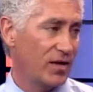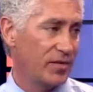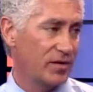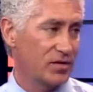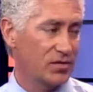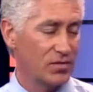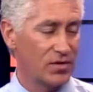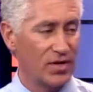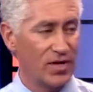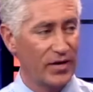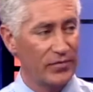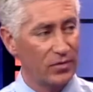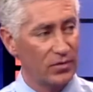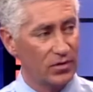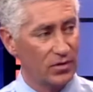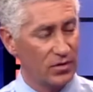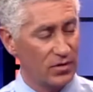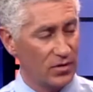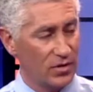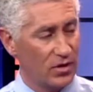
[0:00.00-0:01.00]
because when you have
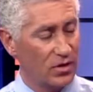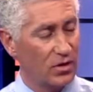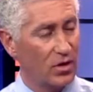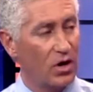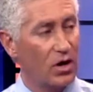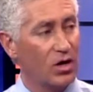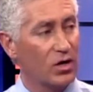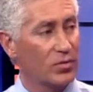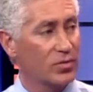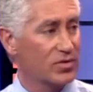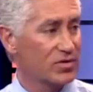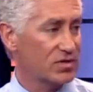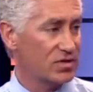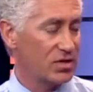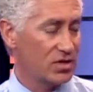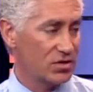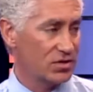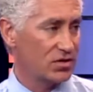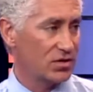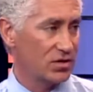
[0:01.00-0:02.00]
a, a long
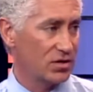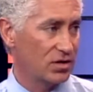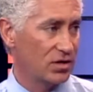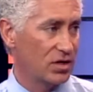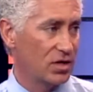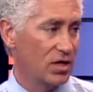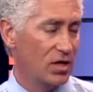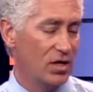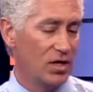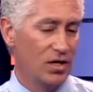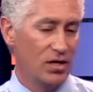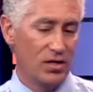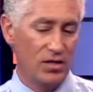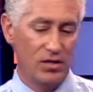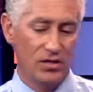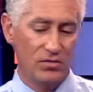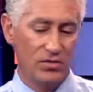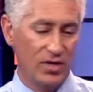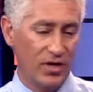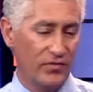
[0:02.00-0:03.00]
procedure,
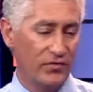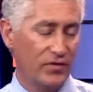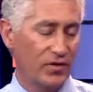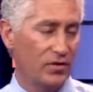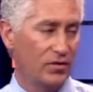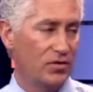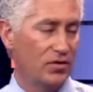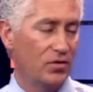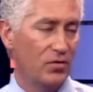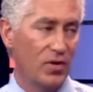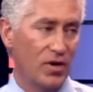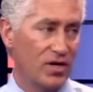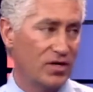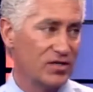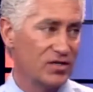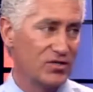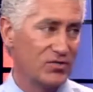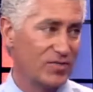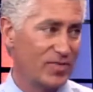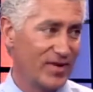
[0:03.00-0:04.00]
you definitely don't want to
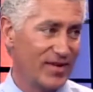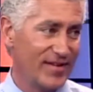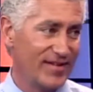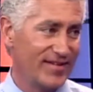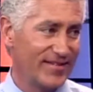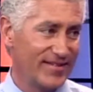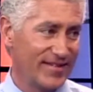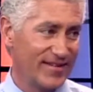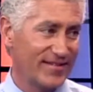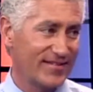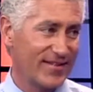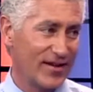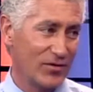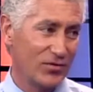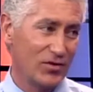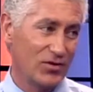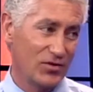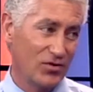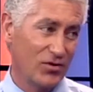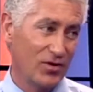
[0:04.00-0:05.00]
just be kicked out
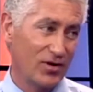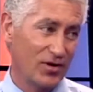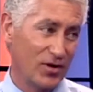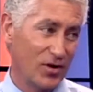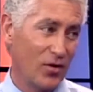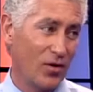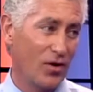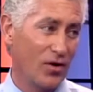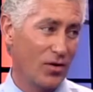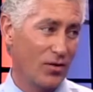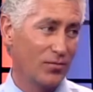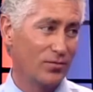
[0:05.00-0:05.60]
the door and go home.